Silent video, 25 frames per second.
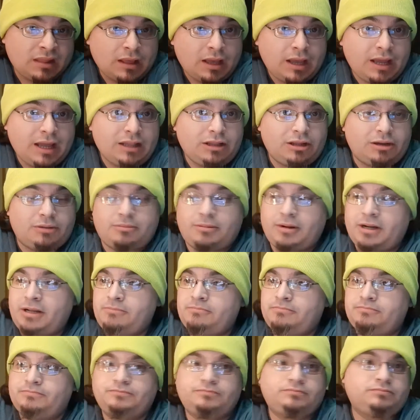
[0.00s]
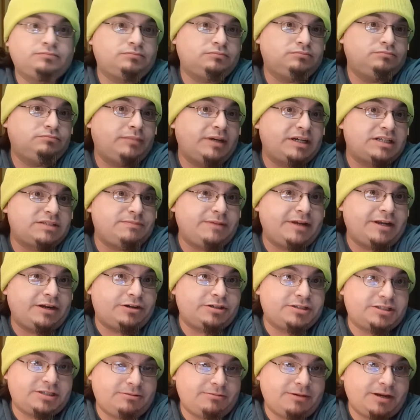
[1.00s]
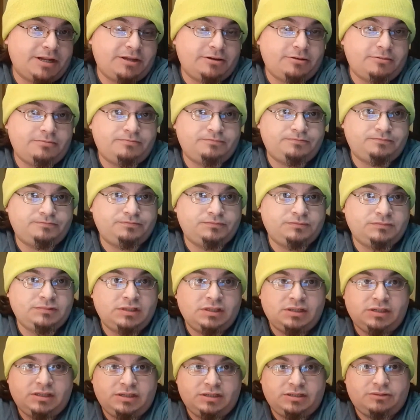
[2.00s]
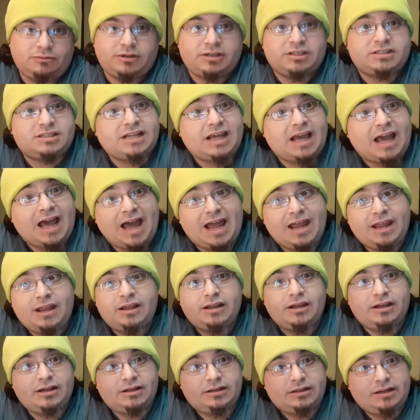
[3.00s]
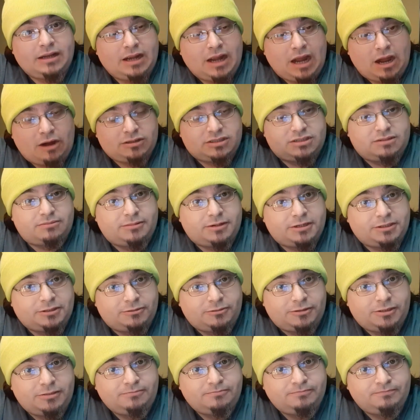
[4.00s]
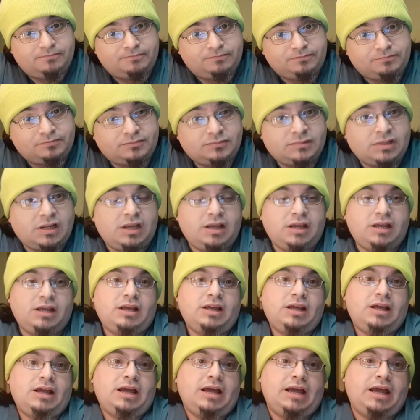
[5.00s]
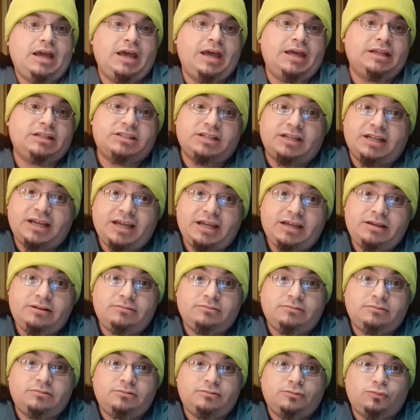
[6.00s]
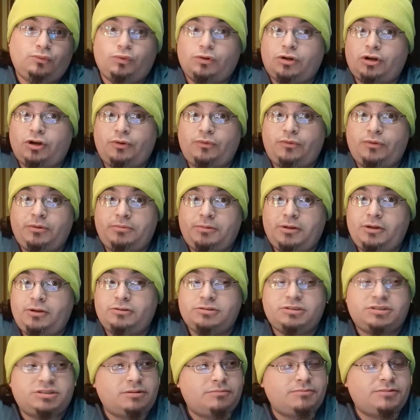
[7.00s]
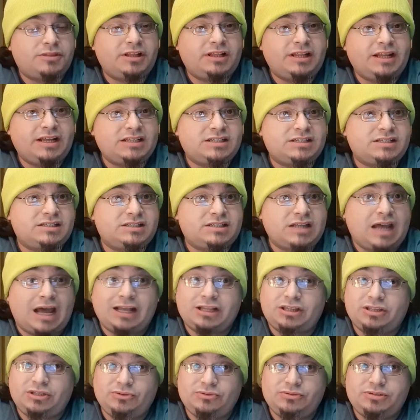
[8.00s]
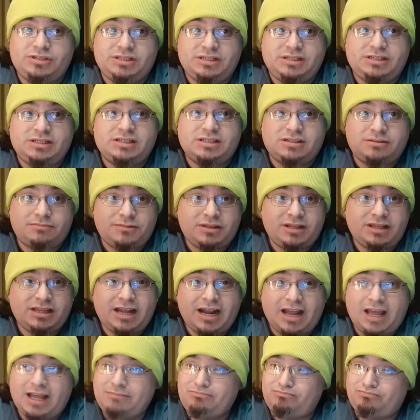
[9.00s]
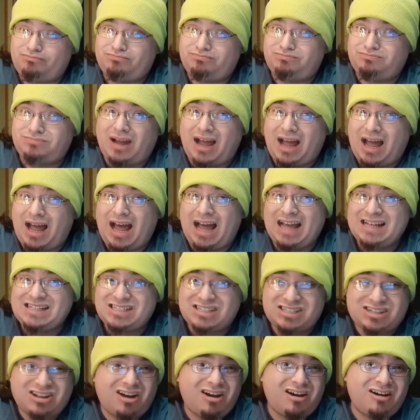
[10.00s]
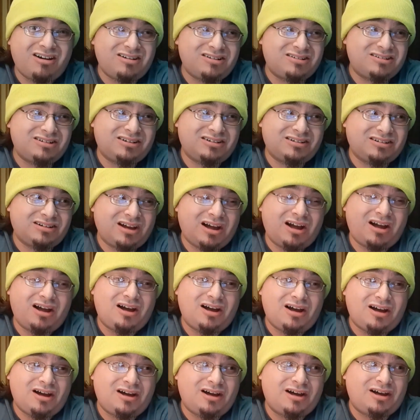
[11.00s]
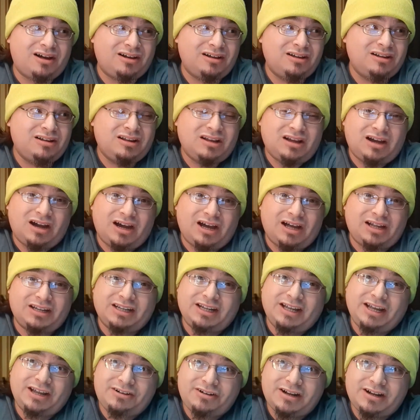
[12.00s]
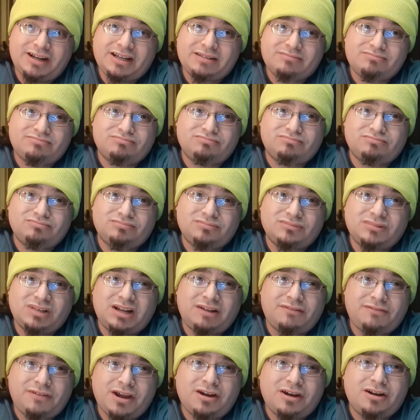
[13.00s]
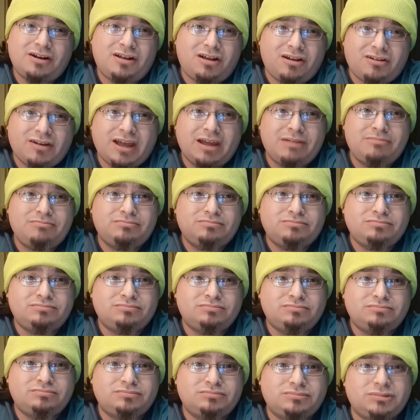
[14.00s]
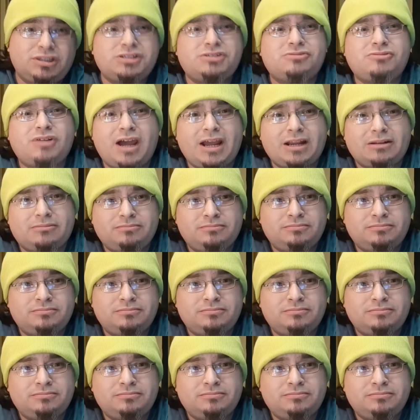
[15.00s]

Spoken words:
Hello everybody, Maxman RC right here. Want to say hi, how's everybody doing? And today we're going to review something that's a doozy. Something that I saw on the internet and I figured, okay, let's try it.